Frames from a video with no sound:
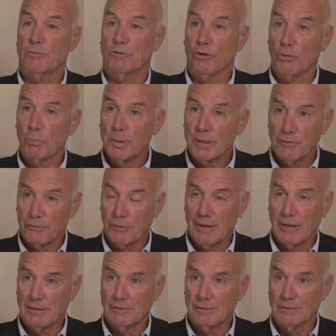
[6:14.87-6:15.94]
Don't be
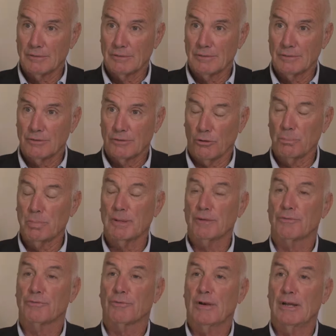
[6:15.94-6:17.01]
afraid. Don't be
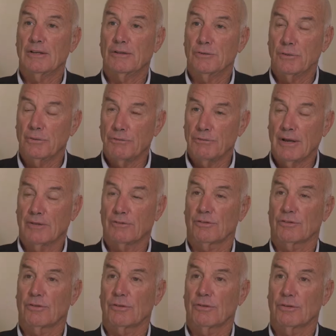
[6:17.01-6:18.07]
afraid to
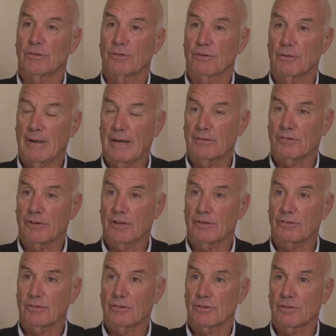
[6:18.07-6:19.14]
invest your
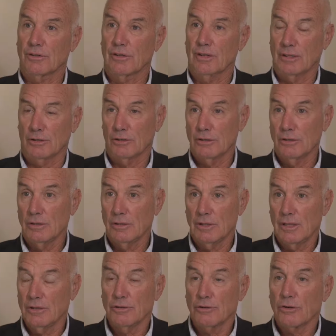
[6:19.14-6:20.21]
assets in
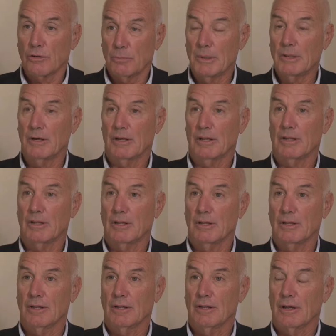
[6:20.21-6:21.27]
your community.
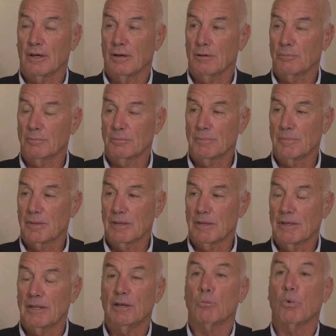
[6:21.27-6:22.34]

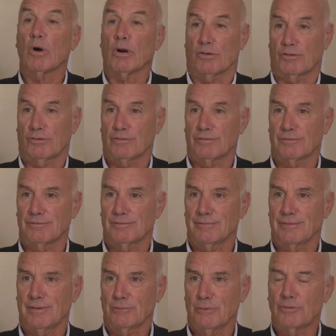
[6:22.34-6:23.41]
It works,
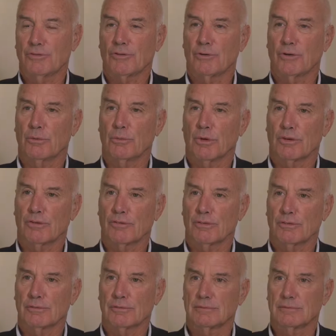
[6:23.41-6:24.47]
and we've shown it works.
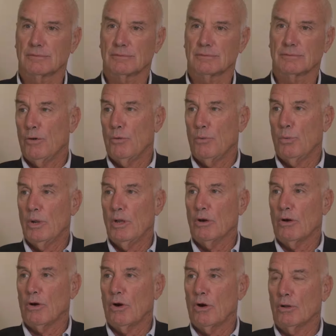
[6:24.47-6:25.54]
We
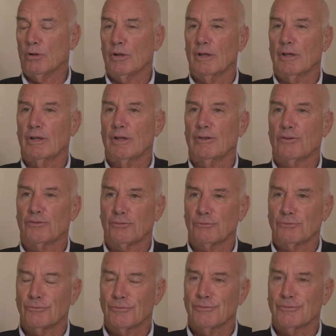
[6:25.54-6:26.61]
are all in this
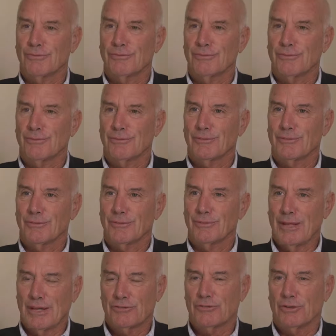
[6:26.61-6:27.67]

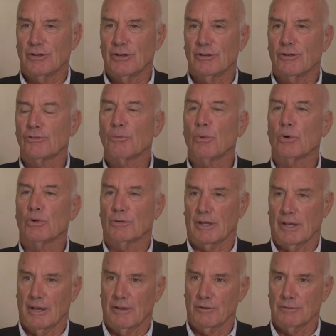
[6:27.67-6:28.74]
nation, in this world
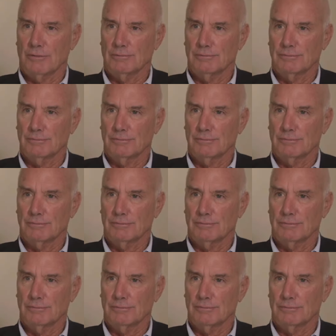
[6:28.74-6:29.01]
together.